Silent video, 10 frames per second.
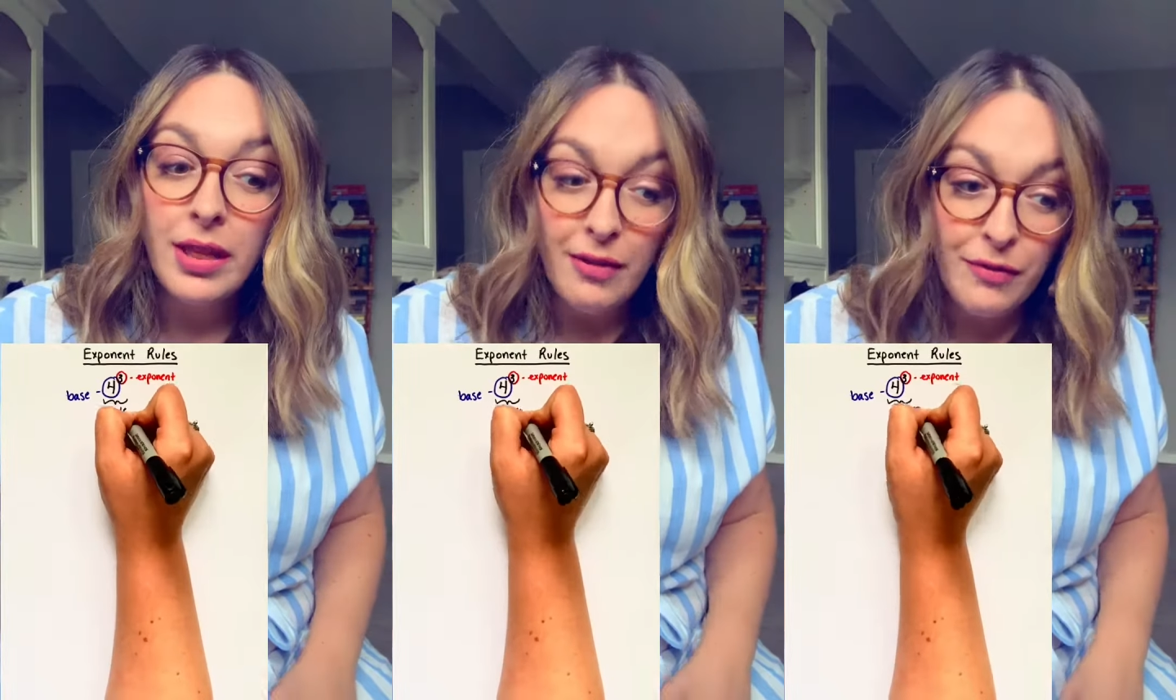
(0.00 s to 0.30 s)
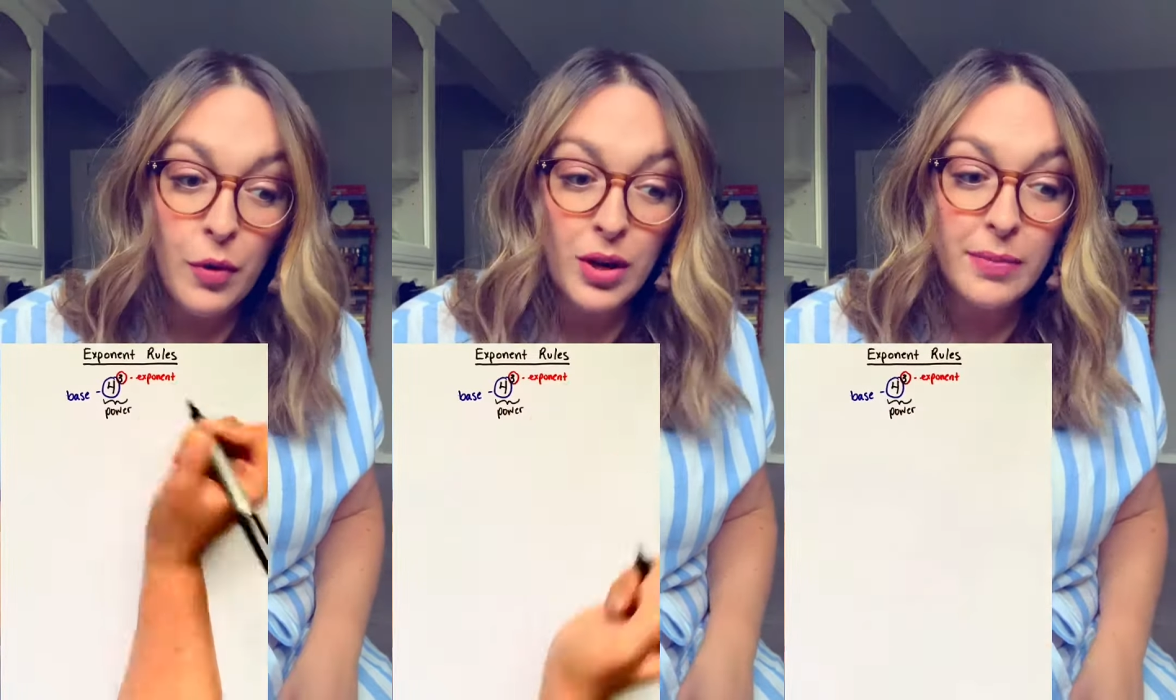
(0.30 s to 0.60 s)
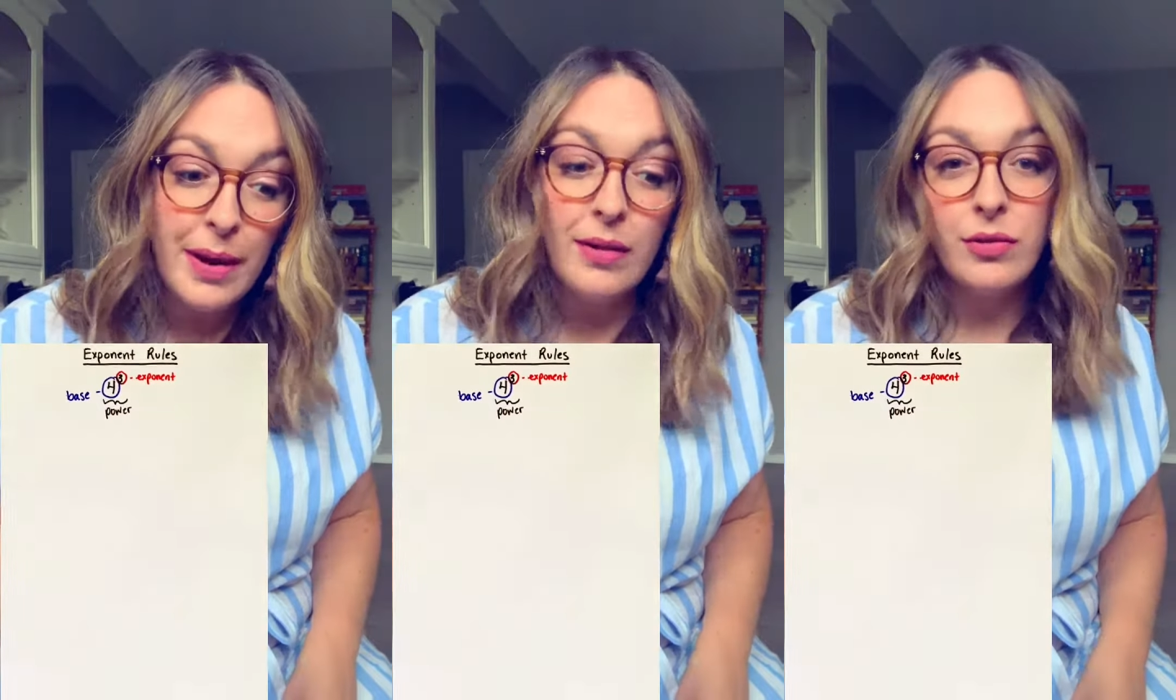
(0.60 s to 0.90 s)
that 4 to the
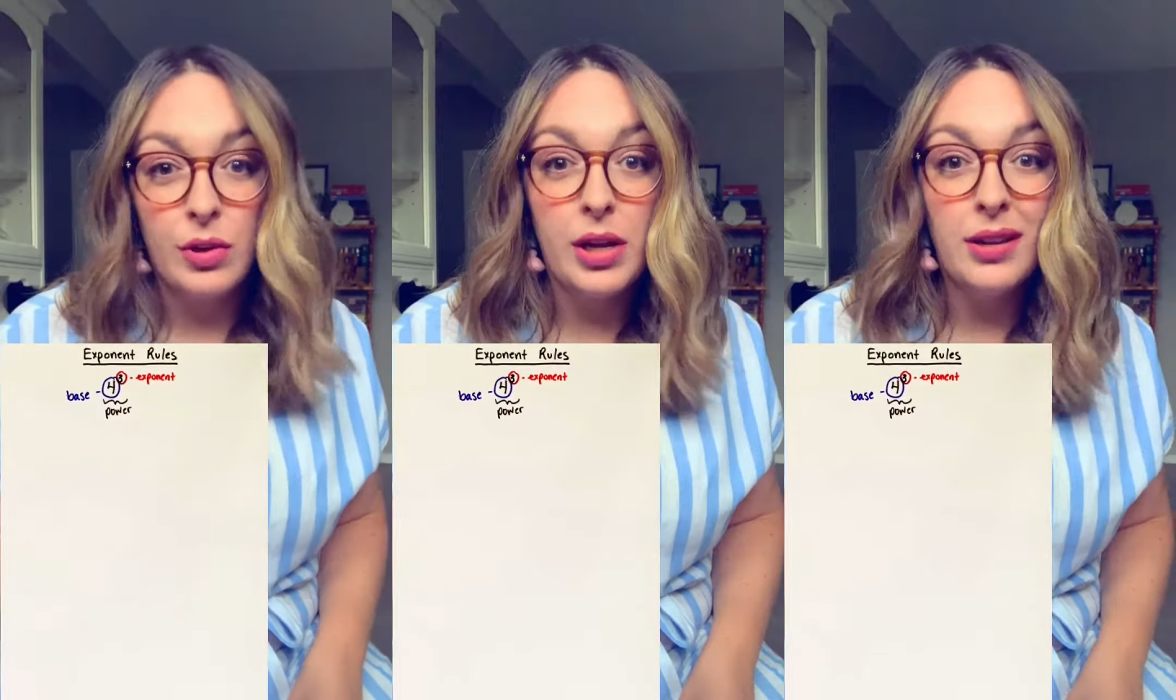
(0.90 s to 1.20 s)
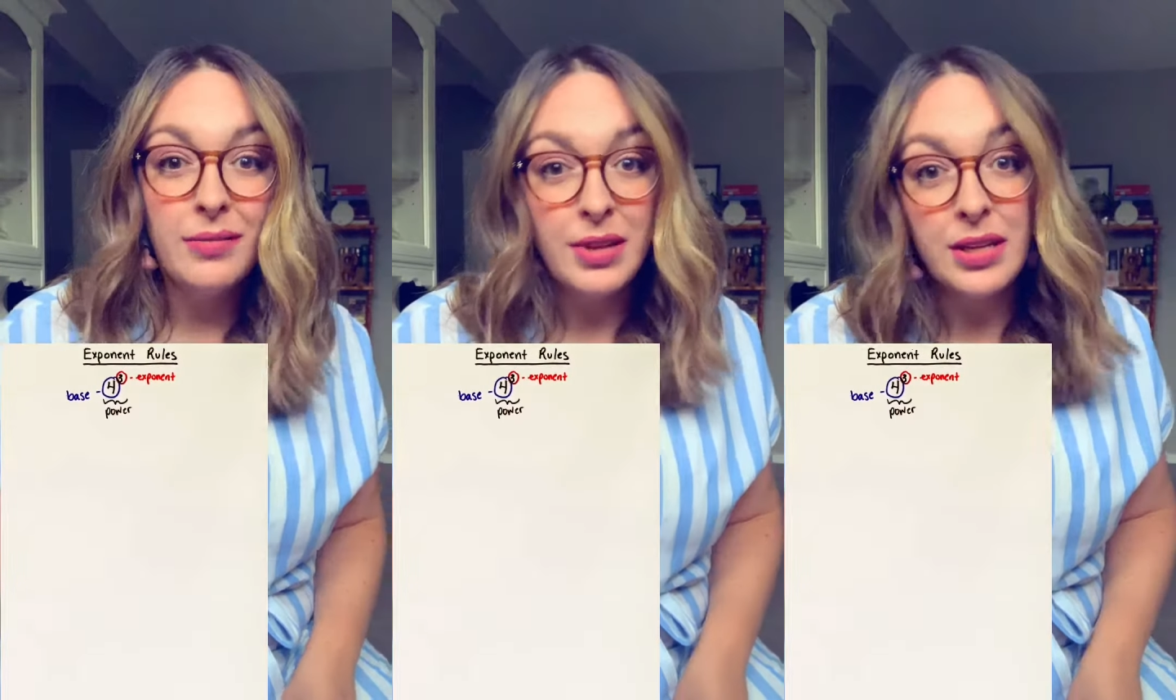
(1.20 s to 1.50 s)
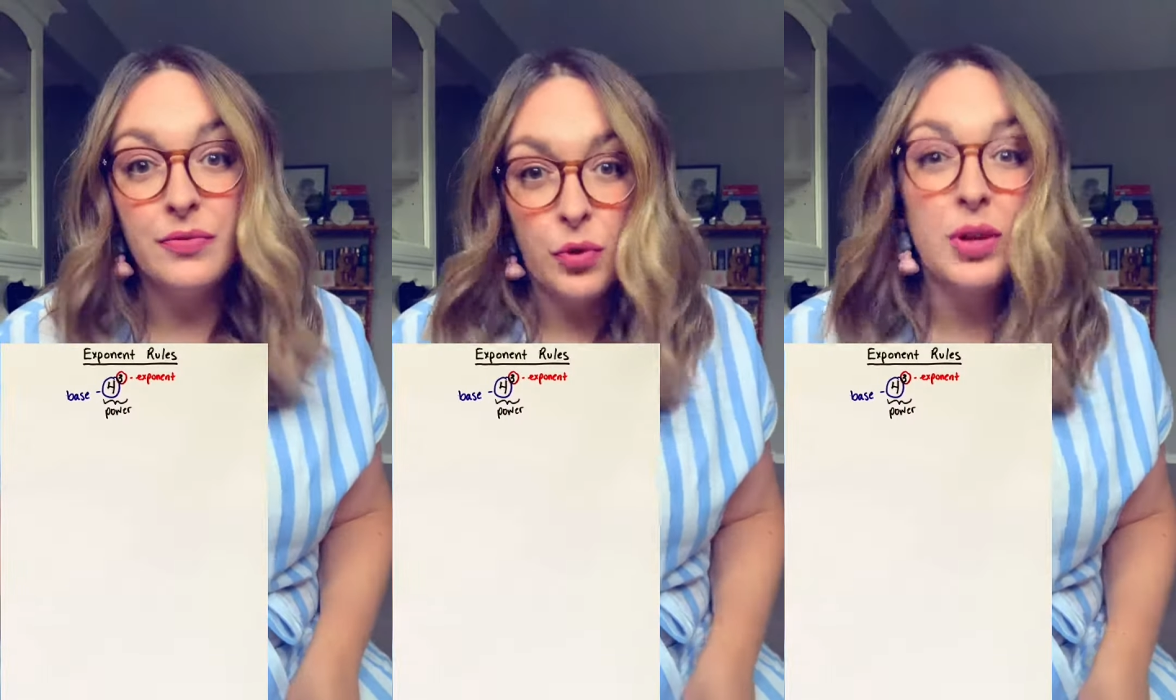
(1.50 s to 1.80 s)
power of 3
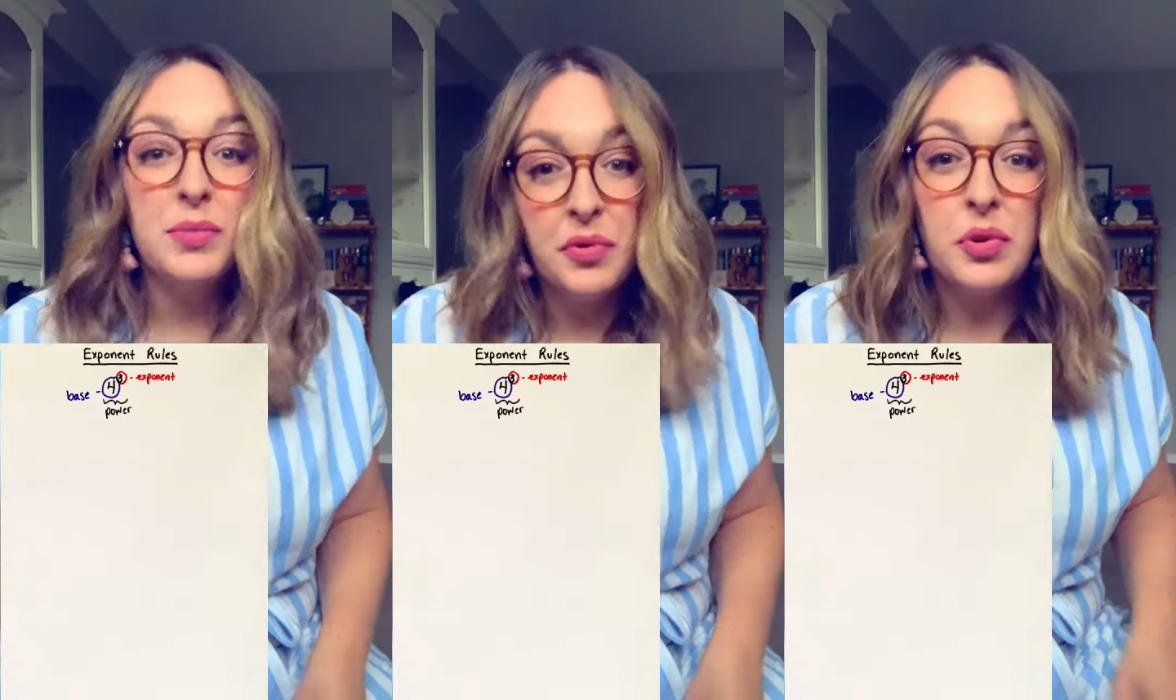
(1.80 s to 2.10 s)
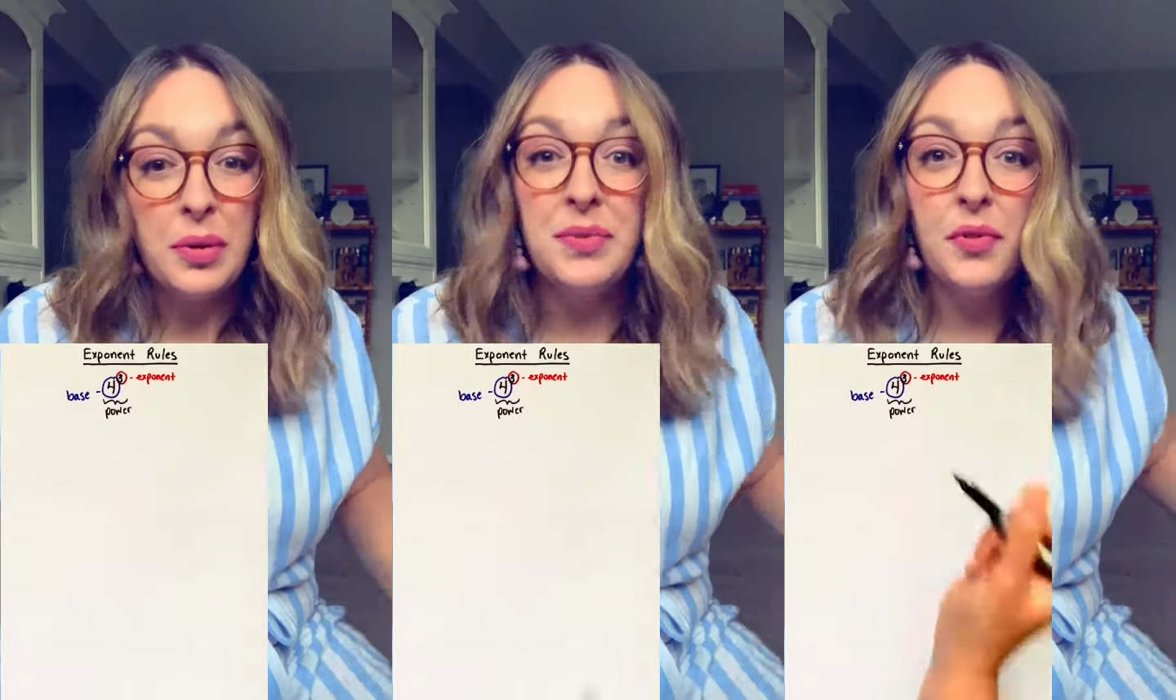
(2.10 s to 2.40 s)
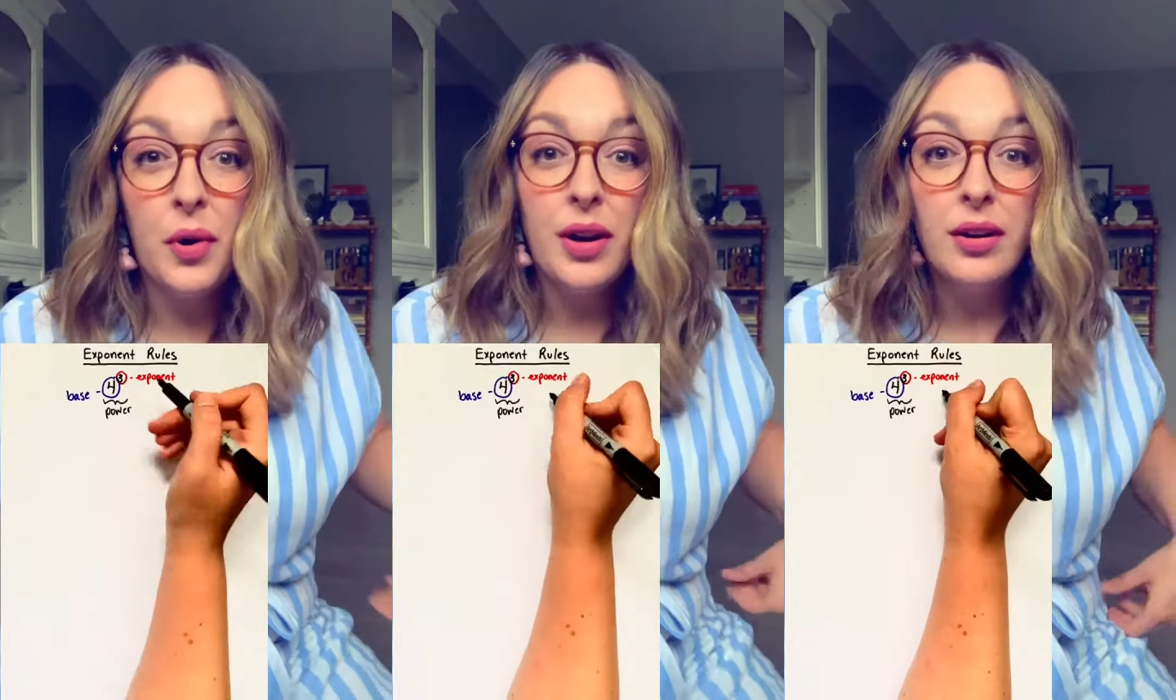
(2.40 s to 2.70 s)
is 4 times 4 times
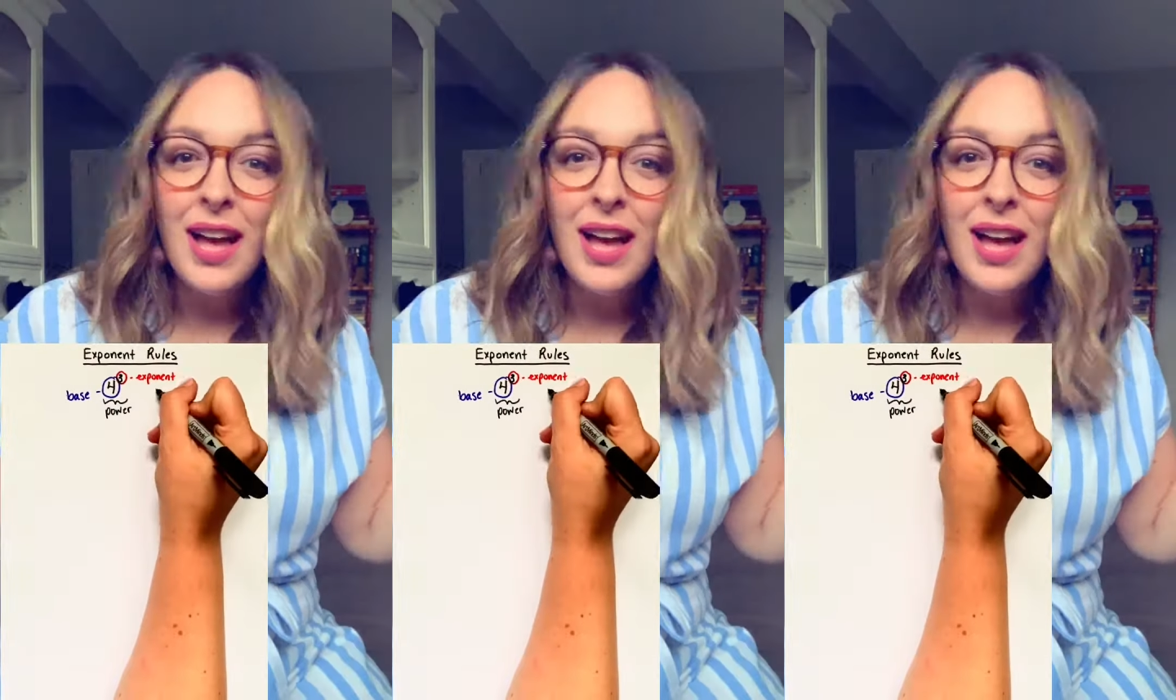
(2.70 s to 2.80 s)
4.